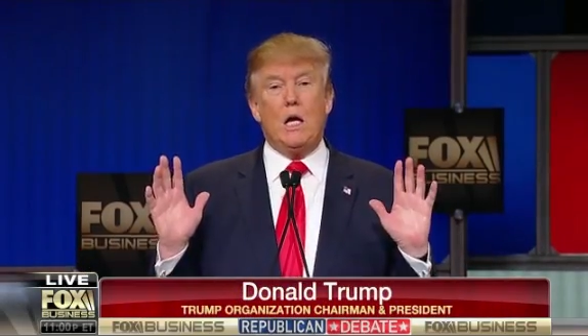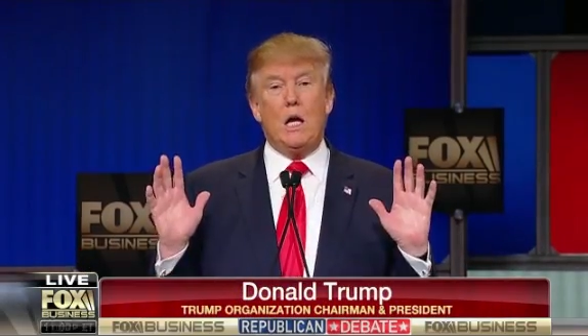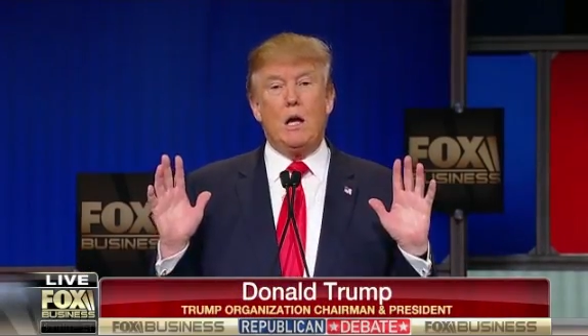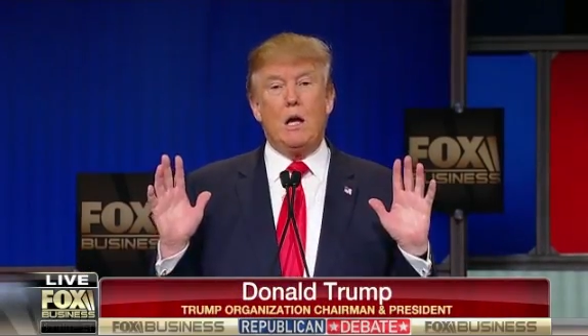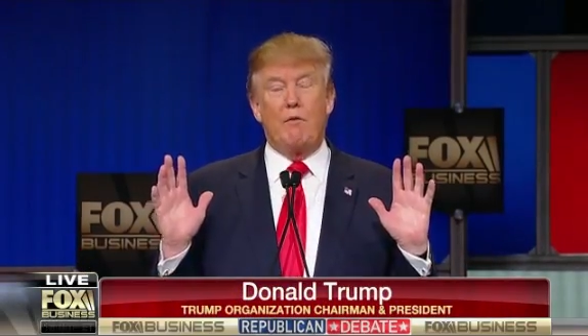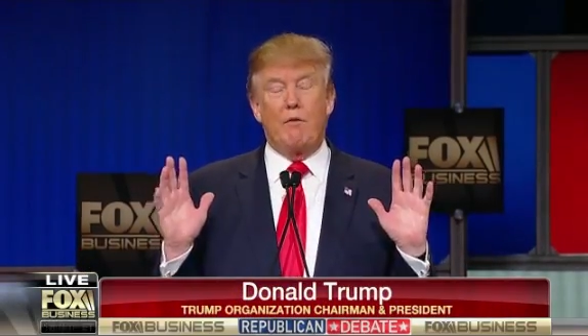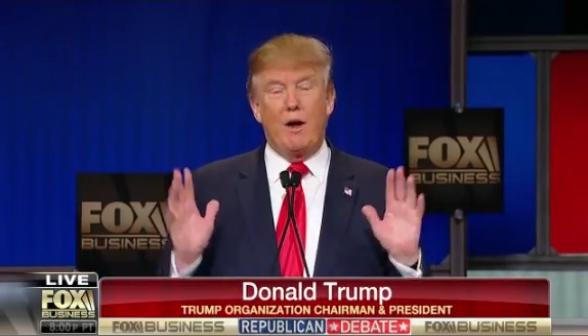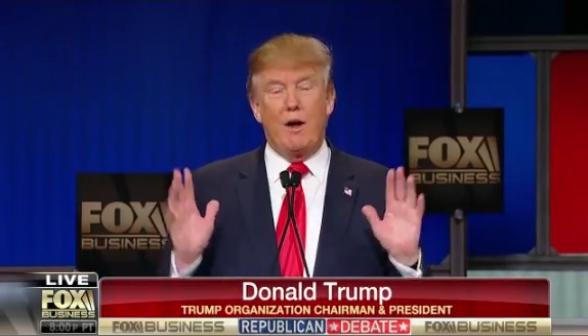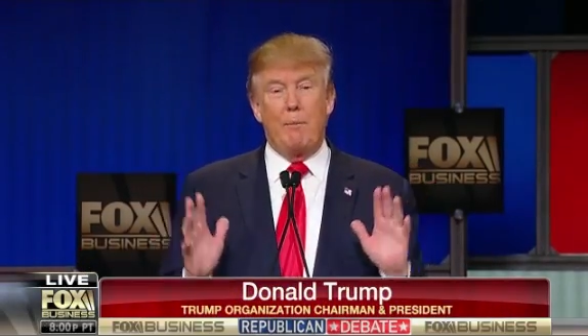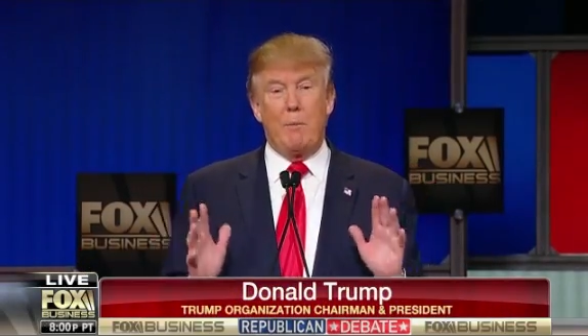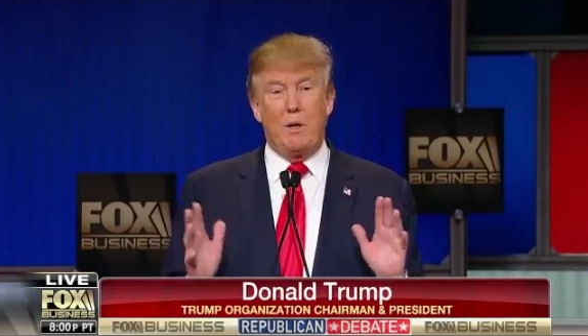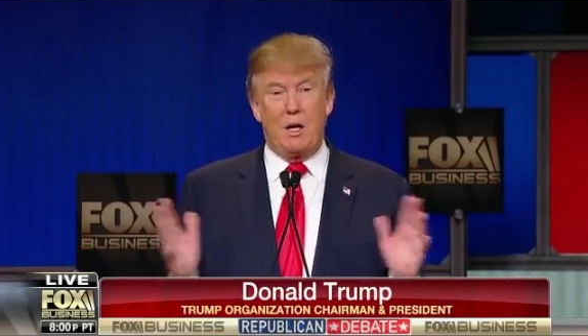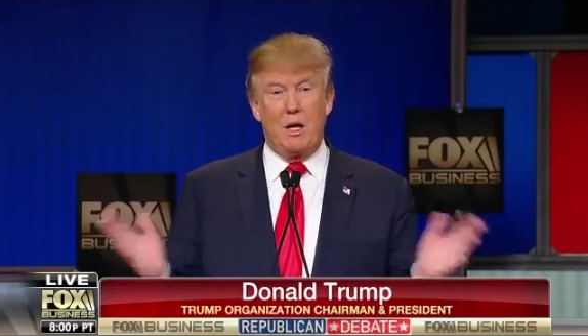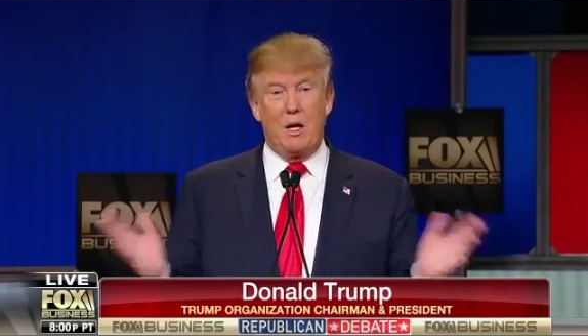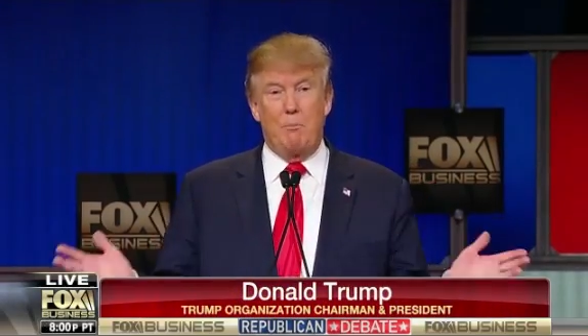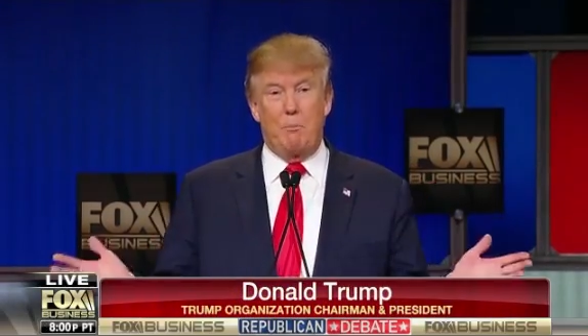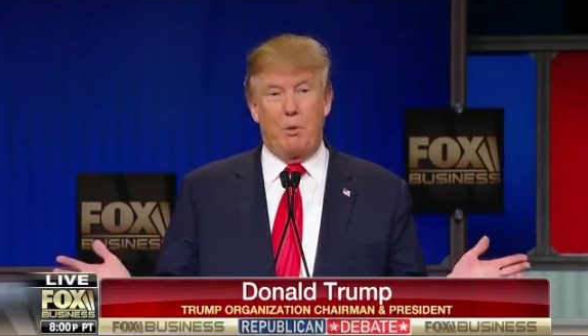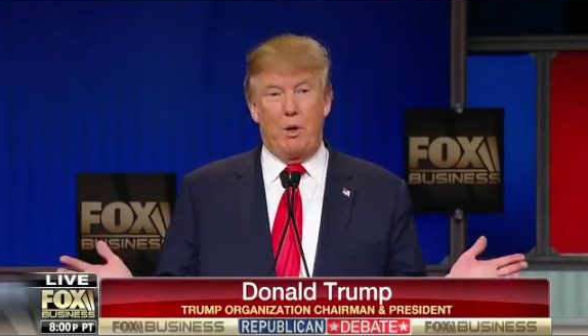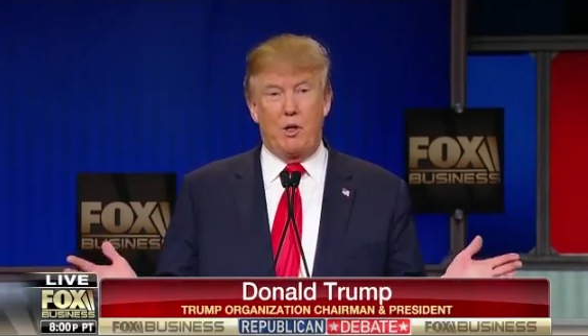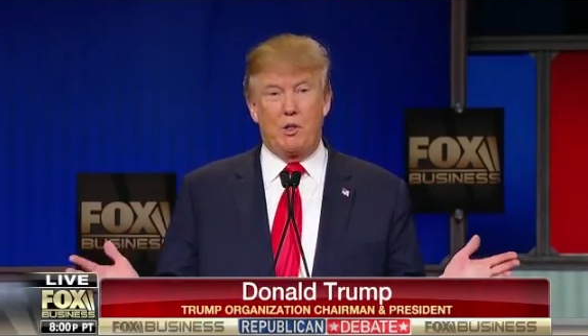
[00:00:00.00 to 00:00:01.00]
if I
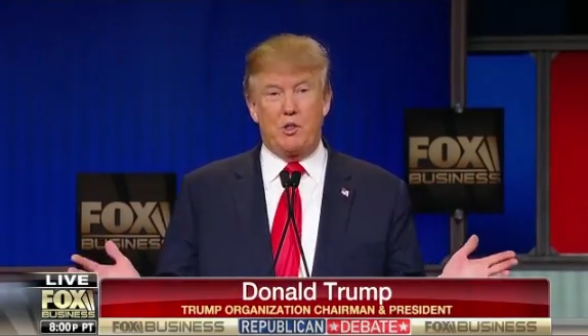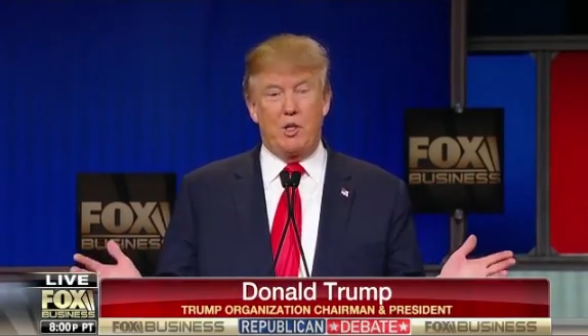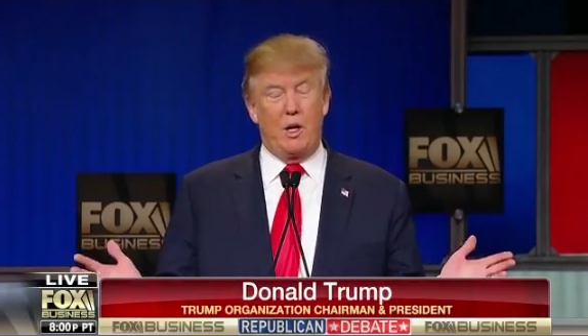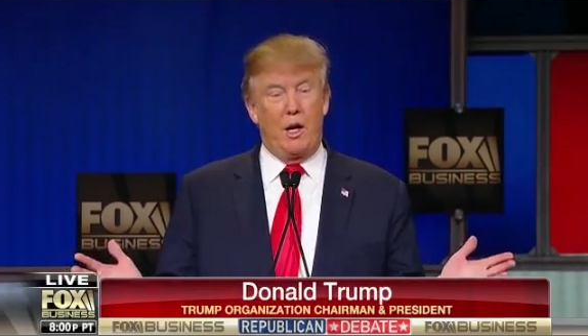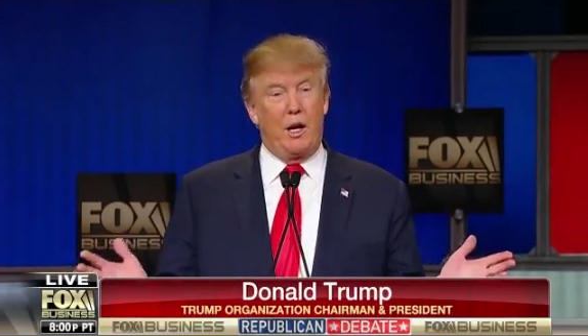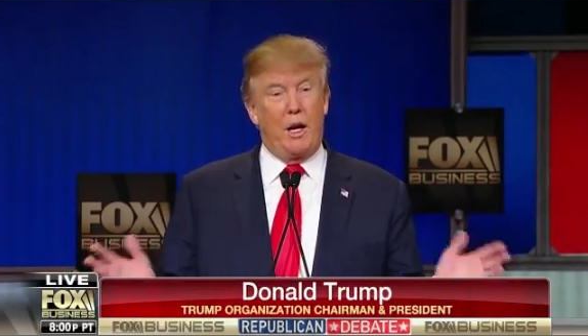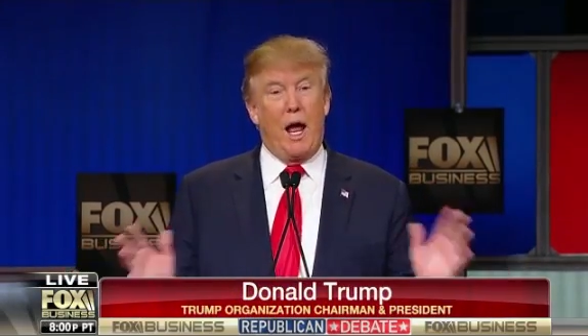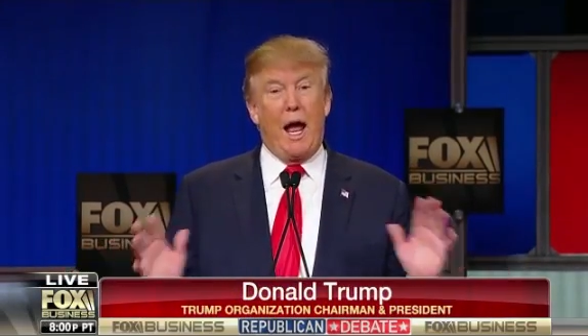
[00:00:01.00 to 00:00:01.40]
become president,